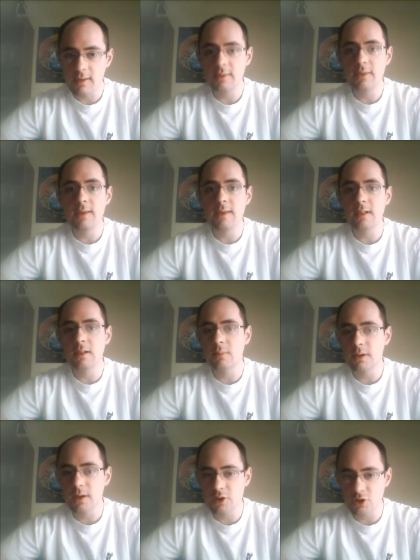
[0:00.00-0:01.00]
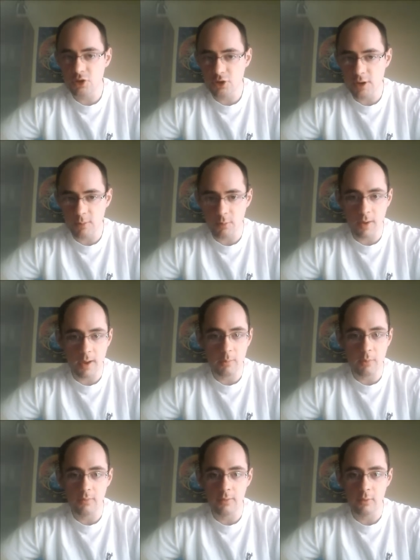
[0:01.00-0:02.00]
in the Elimination Chamber
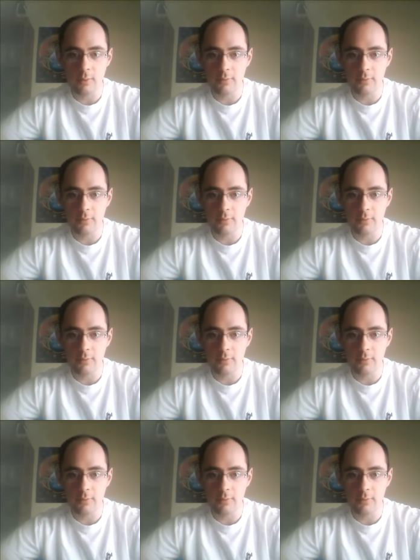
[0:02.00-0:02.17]
pay-per-view